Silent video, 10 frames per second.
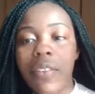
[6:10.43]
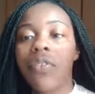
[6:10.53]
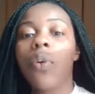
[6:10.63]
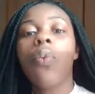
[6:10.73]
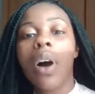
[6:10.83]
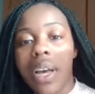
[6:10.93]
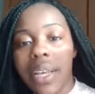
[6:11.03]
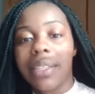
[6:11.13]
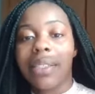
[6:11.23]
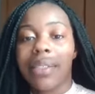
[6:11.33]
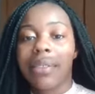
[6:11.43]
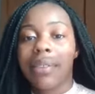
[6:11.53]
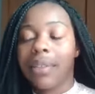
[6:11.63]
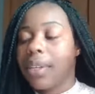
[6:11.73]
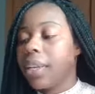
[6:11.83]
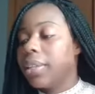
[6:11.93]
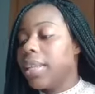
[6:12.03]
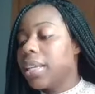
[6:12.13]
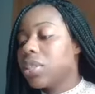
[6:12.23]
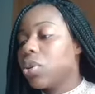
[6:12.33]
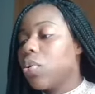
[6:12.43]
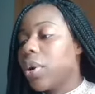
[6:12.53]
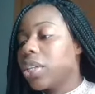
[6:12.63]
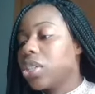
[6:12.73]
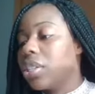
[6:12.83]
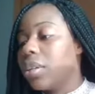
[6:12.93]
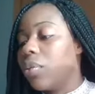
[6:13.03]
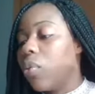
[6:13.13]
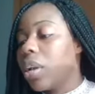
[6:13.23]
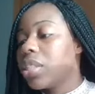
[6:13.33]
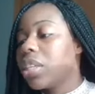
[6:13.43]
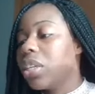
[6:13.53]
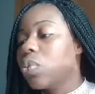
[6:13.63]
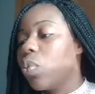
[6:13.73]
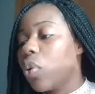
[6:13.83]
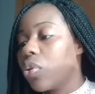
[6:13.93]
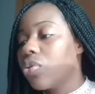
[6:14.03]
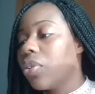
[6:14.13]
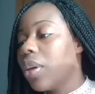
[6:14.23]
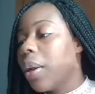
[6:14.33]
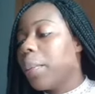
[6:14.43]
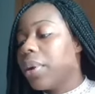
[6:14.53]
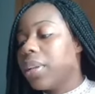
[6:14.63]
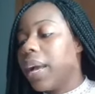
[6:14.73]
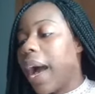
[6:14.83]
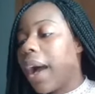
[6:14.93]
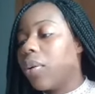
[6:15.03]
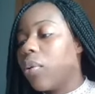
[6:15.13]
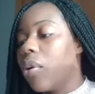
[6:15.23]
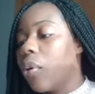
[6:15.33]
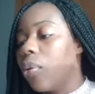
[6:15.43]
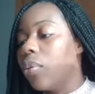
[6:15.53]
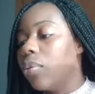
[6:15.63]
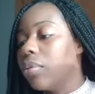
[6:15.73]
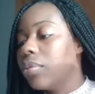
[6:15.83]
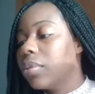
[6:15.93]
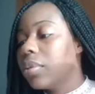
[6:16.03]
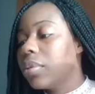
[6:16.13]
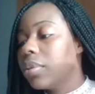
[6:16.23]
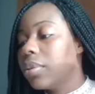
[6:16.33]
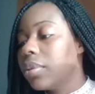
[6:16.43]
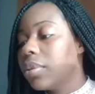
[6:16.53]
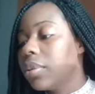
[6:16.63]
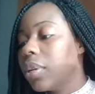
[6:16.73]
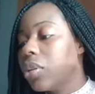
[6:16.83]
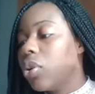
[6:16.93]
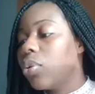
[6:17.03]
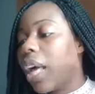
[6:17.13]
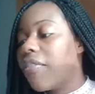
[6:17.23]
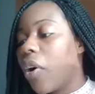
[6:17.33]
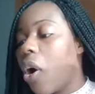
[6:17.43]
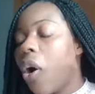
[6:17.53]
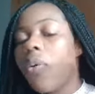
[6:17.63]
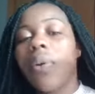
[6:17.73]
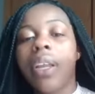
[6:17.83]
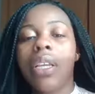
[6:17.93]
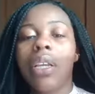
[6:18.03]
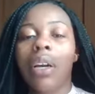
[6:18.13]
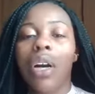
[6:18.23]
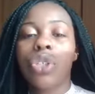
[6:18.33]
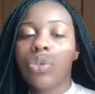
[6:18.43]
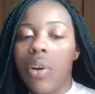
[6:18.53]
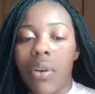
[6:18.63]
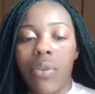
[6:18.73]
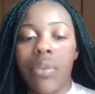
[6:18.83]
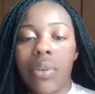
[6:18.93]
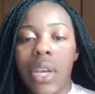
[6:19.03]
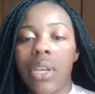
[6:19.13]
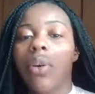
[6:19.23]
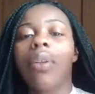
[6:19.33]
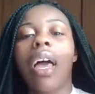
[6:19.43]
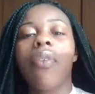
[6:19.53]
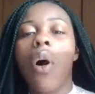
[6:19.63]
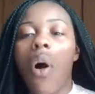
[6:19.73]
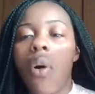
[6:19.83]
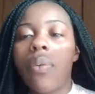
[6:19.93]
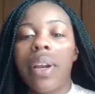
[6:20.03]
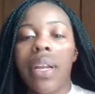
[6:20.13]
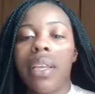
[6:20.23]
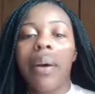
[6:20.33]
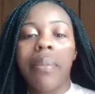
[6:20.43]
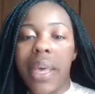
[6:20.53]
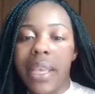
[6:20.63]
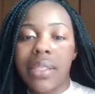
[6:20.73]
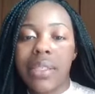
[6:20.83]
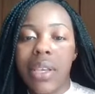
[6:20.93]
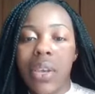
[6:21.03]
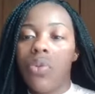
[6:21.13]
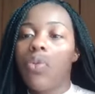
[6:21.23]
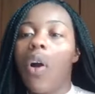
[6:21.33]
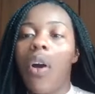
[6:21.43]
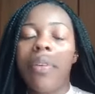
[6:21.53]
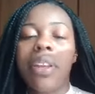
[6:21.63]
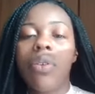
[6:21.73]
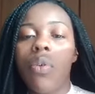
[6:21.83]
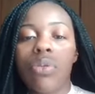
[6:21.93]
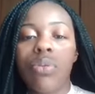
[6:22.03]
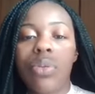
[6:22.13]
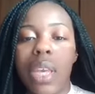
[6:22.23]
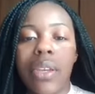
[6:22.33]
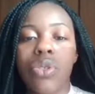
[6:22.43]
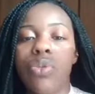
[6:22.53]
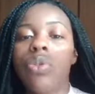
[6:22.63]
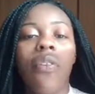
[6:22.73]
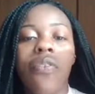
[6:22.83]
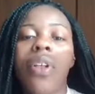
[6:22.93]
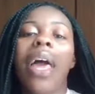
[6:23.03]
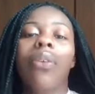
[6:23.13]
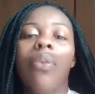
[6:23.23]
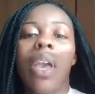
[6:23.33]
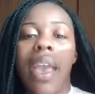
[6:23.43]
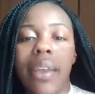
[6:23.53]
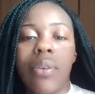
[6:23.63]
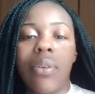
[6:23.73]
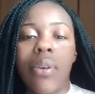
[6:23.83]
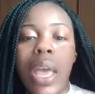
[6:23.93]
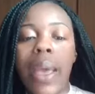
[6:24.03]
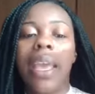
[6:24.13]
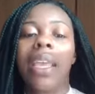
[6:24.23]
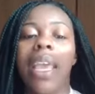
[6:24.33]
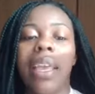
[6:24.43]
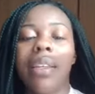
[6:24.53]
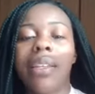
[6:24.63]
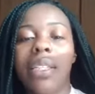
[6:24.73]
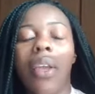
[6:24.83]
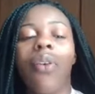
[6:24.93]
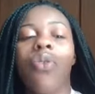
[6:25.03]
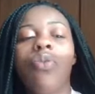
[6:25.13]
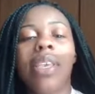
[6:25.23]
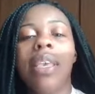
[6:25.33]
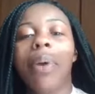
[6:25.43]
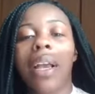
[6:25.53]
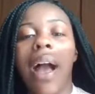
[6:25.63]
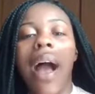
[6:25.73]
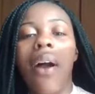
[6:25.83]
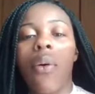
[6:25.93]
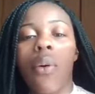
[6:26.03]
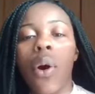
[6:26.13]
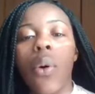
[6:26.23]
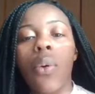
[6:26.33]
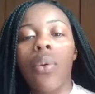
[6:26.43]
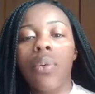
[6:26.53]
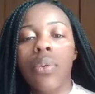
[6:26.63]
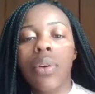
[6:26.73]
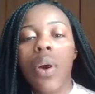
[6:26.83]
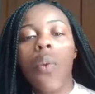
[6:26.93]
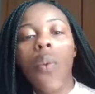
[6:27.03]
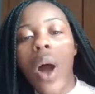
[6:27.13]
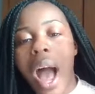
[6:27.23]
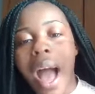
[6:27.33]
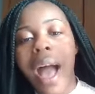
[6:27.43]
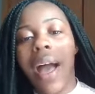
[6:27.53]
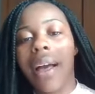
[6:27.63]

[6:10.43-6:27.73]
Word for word: For what? That's the question. What is worth putting God on hold? Your life already a struggle. Your life already a mess. You already going through things you don't feel like you can handle. And yet and still you keeping God on hold. Why?